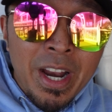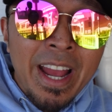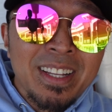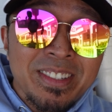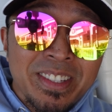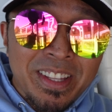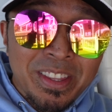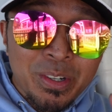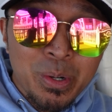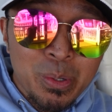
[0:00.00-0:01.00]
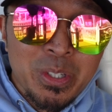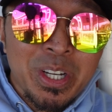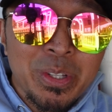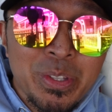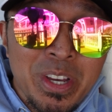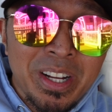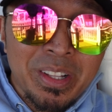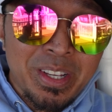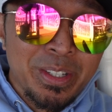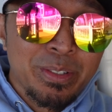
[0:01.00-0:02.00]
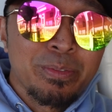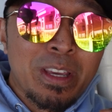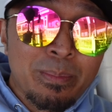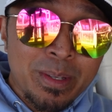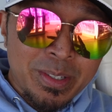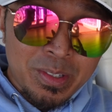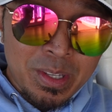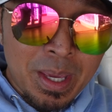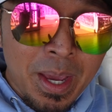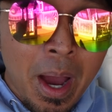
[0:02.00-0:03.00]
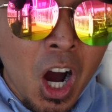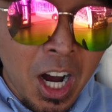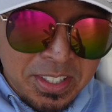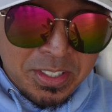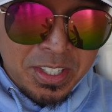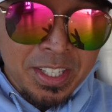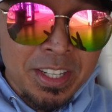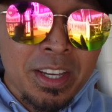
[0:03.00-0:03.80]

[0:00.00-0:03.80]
has it that the Hotel Del is famously haunted